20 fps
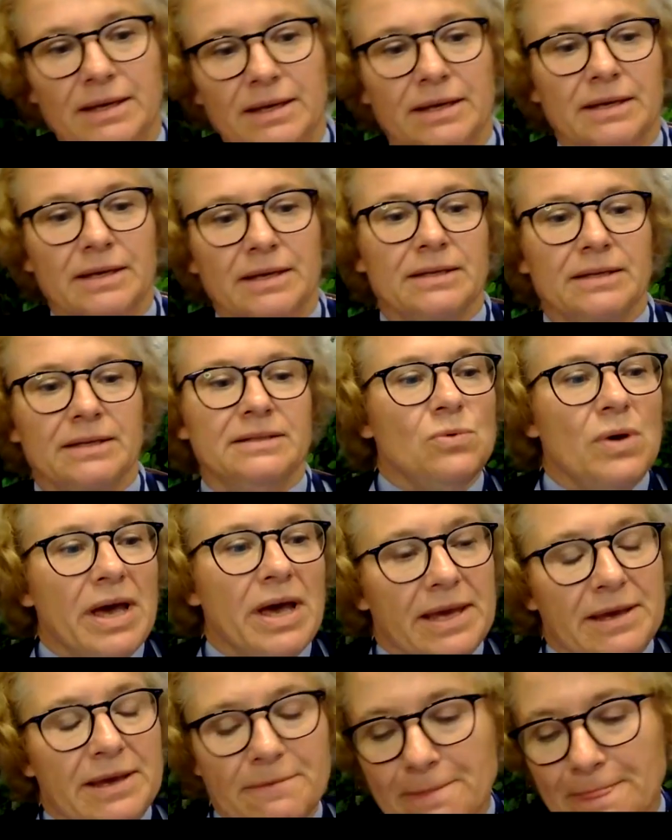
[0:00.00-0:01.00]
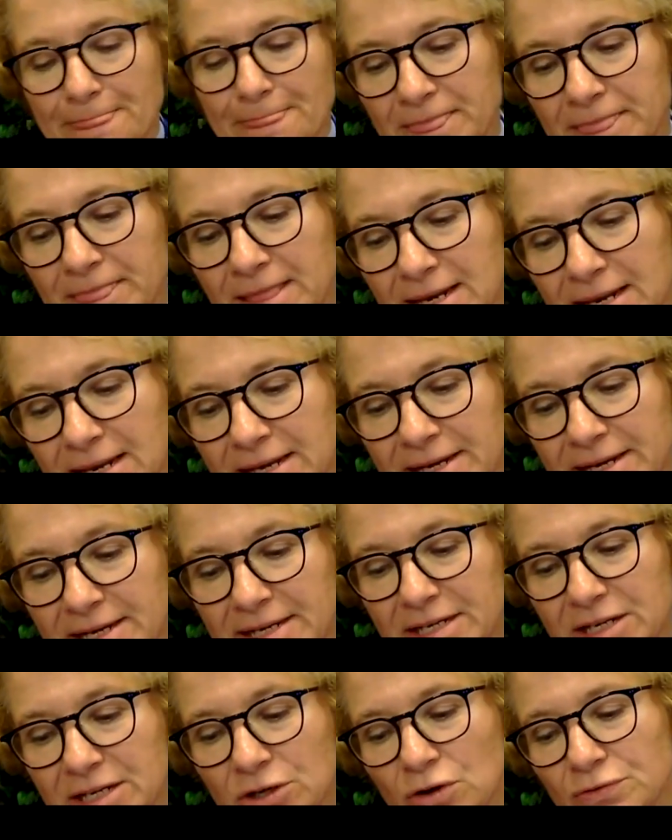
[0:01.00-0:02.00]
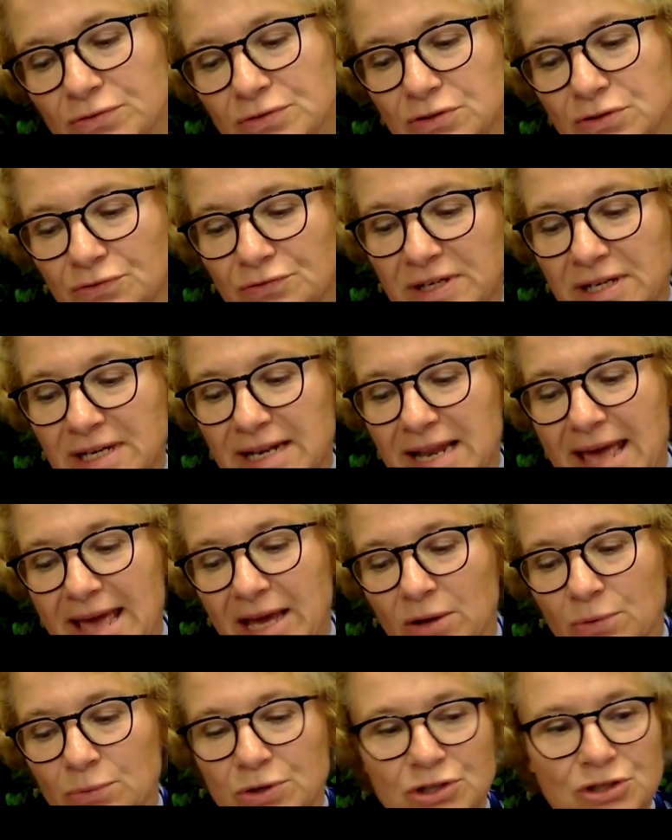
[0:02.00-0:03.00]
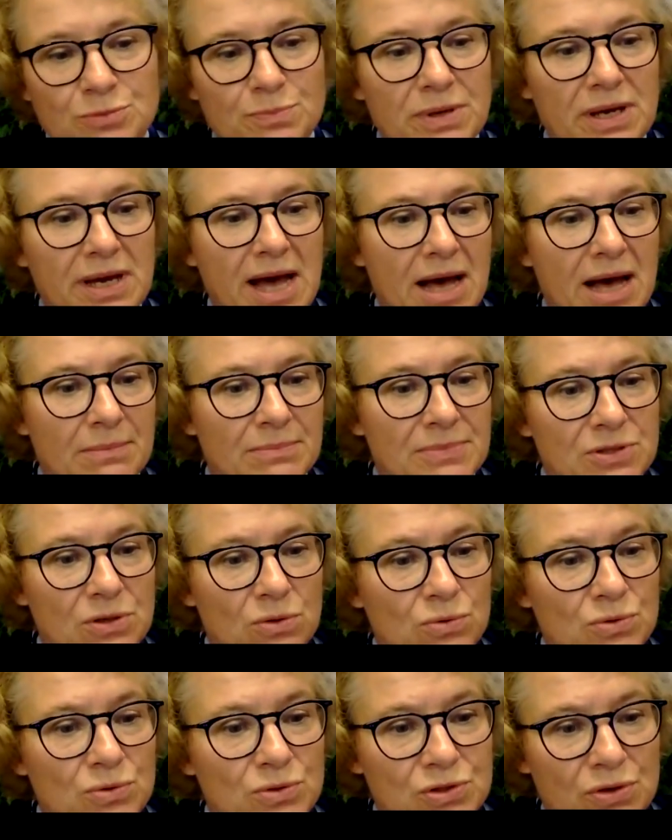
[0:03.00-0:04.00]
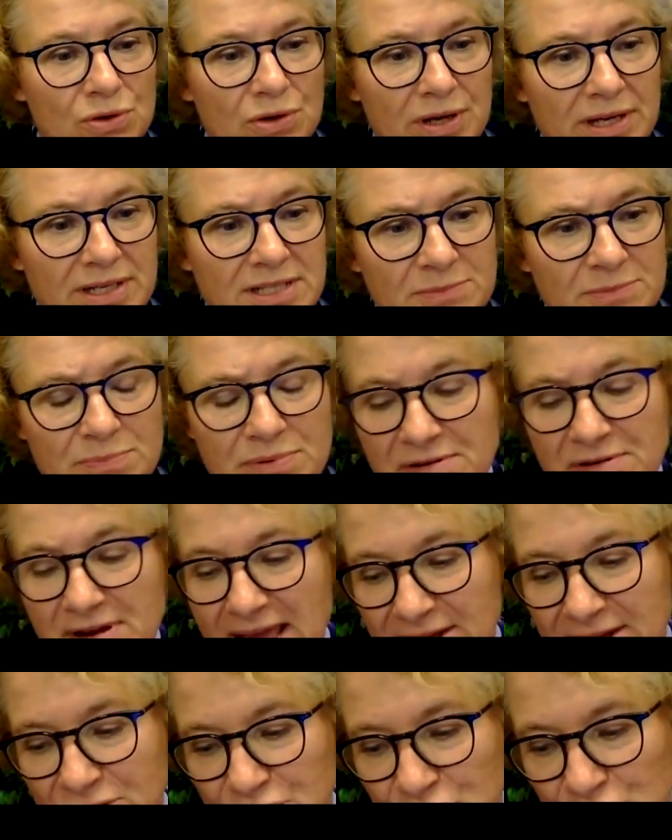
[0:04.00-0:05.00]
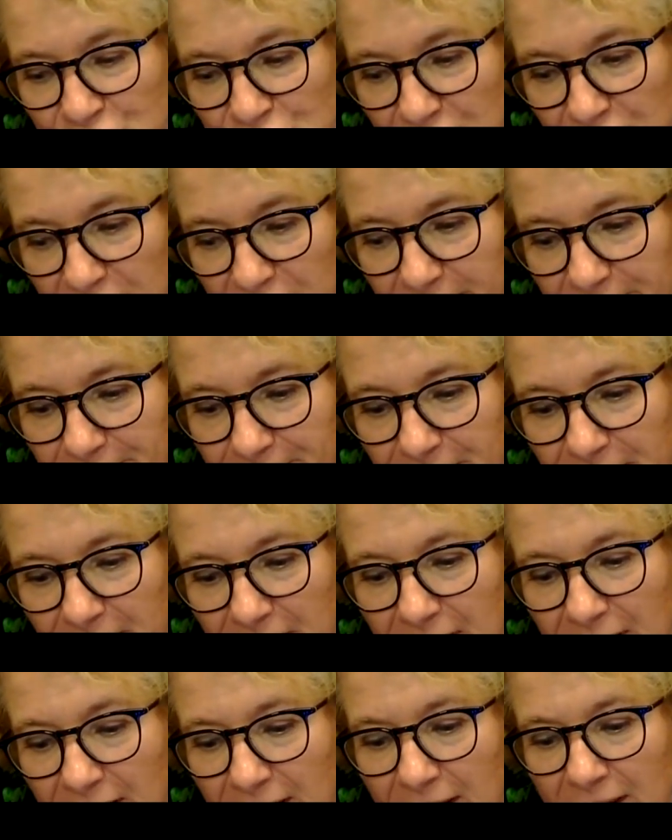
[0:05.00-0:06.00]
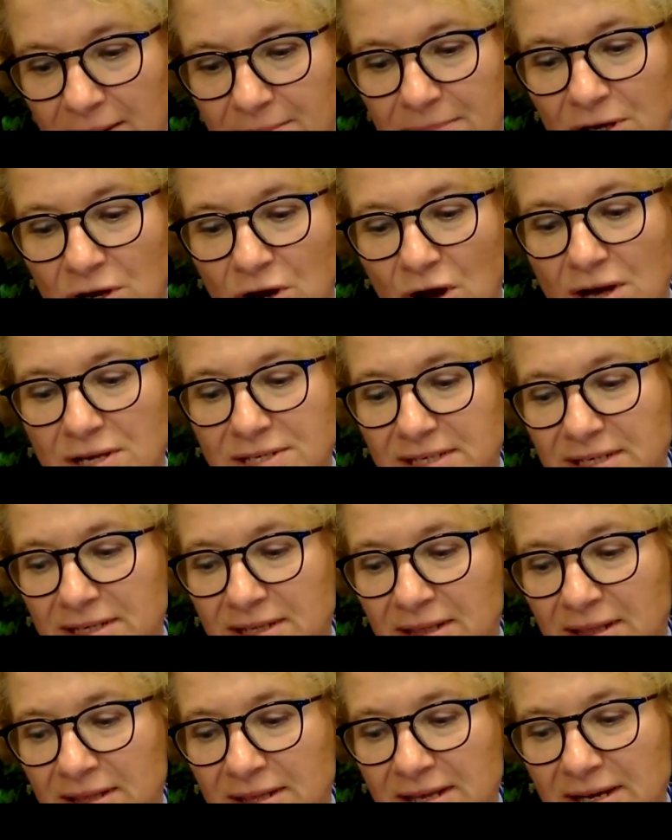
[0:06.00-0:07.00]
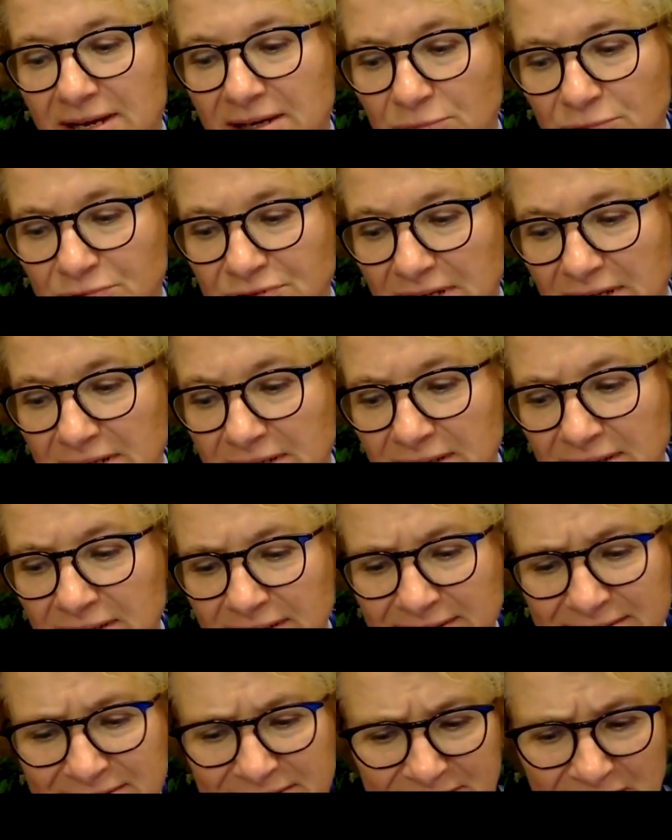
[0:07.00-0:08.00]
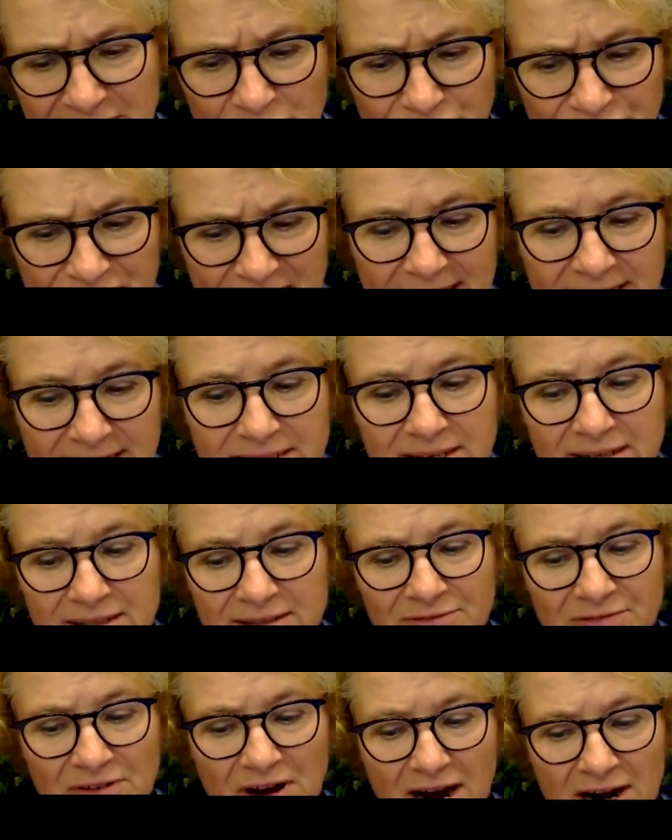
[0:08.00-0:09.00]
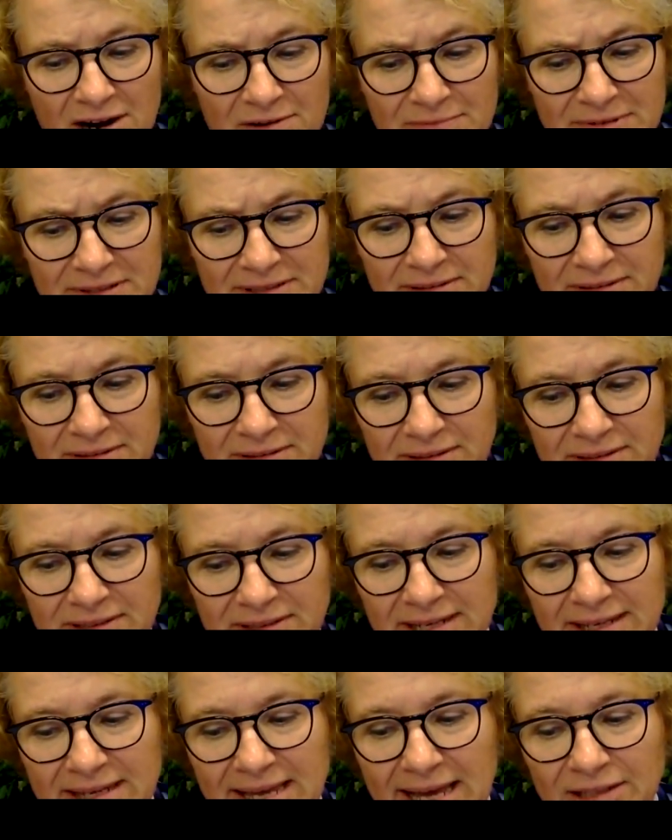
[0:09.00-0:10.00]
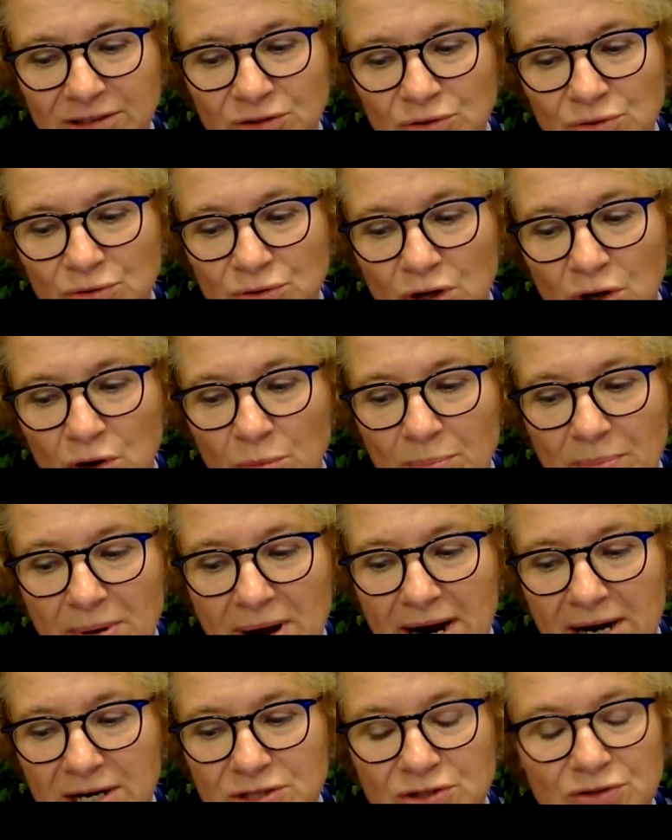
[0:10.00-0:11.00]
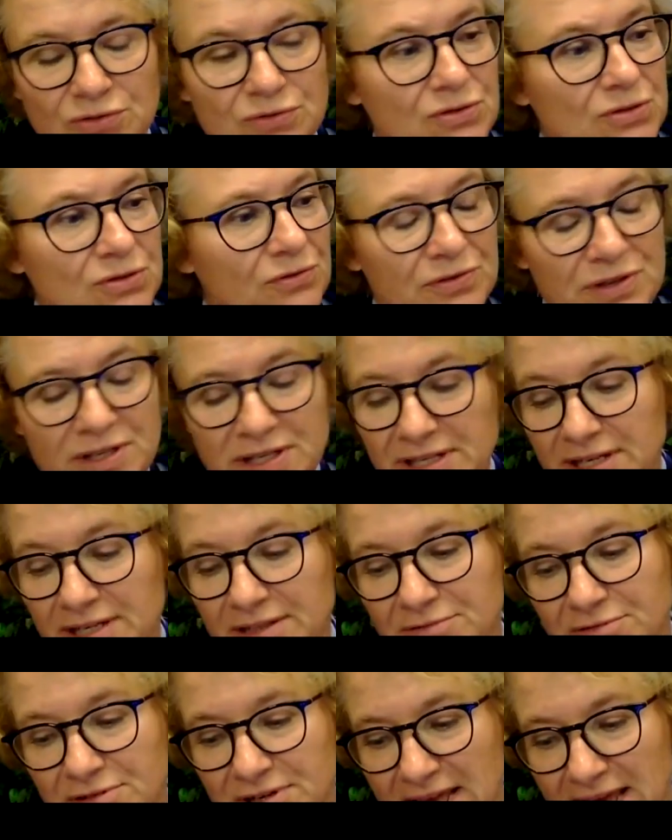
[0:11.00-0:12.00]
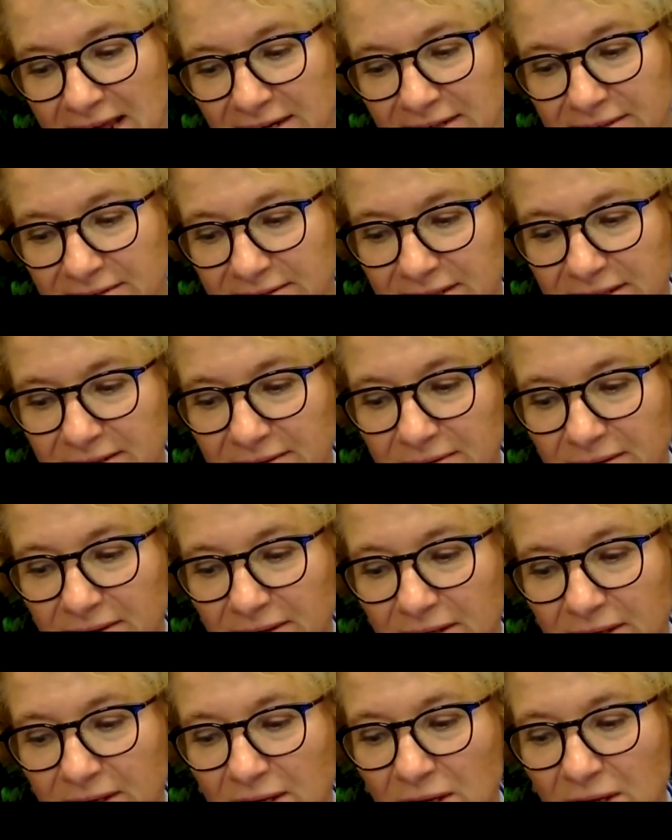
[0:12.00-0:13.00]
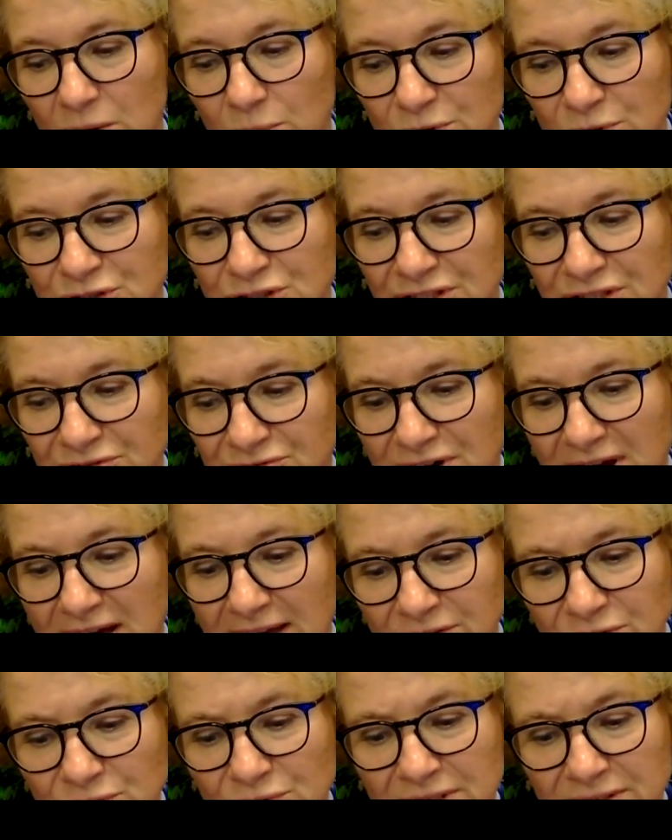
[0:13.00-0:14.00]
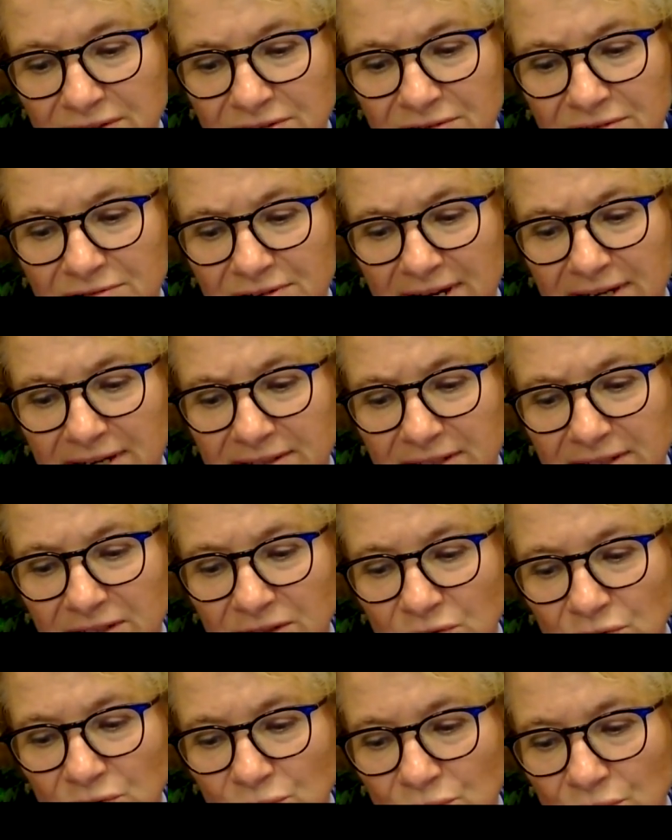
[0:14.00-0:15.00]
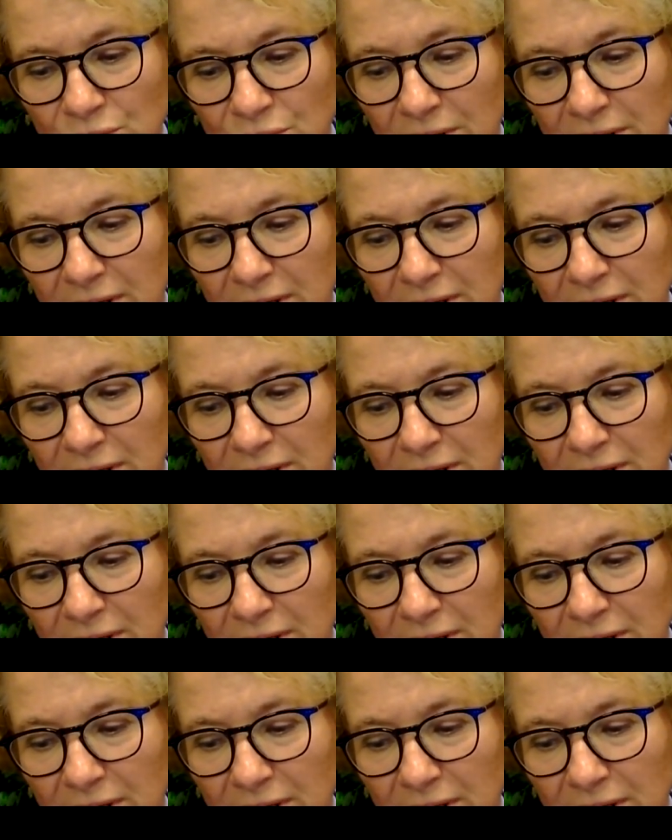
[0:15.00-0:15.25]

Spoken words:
This way, the learning of Slovene language becomes also experiential, because in an authentic environment, they get to know parts of Slovenian reality, which they try to integrate into,